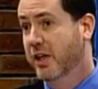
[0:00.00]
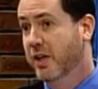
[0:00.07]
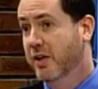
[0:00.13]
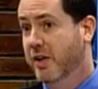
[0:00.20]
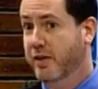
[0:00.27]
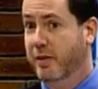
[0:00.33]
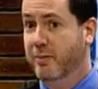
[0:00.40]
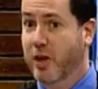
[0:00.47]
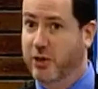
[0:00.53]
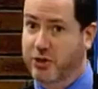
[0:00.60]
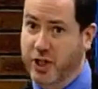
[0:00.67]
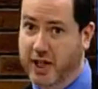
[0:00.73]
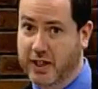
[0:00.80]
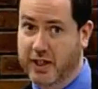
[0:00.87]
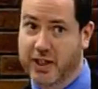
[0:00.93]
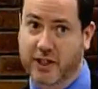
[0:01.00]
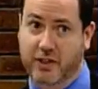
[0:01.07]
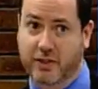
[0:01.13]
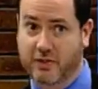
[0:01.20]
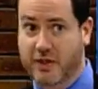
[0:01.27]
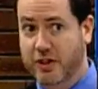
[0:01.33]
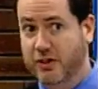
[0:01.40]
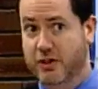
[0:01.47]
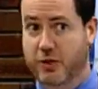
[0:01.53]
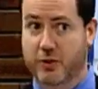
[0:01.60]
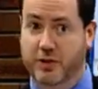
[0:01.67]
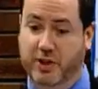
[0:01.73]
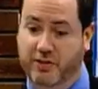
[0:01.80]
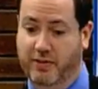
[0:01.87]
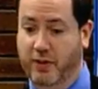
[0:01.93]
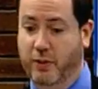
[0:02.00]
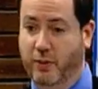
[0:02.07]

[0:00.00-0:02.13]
that the Moche in each of these two different